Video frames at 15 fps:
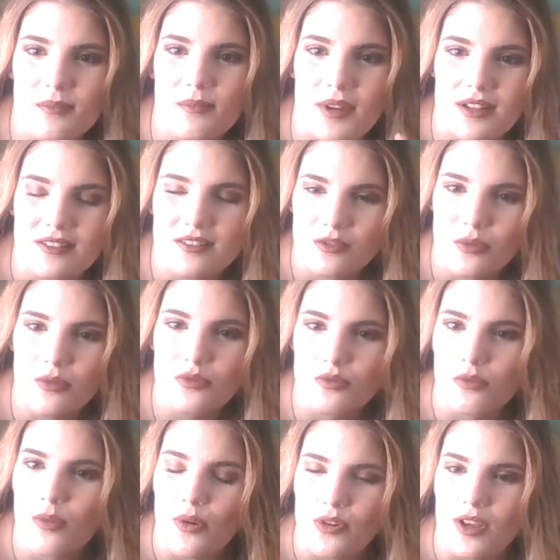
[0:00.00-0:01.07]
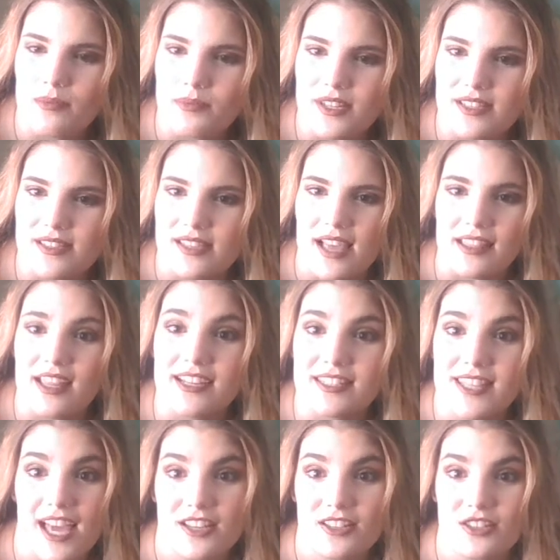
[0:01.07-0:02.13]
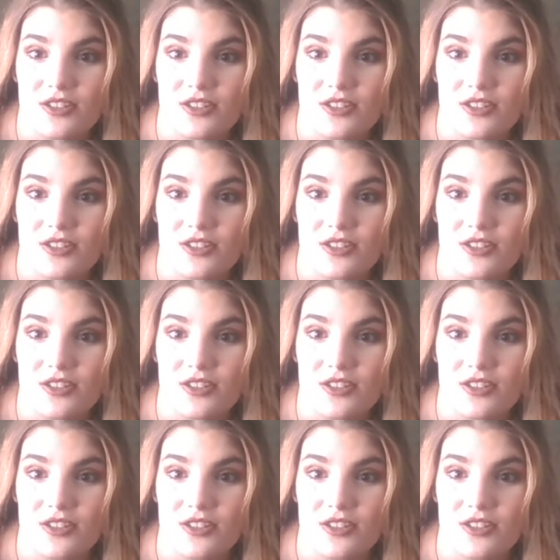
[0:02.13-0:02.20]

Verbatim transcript: But the one with Ramona and Beezus. I liked that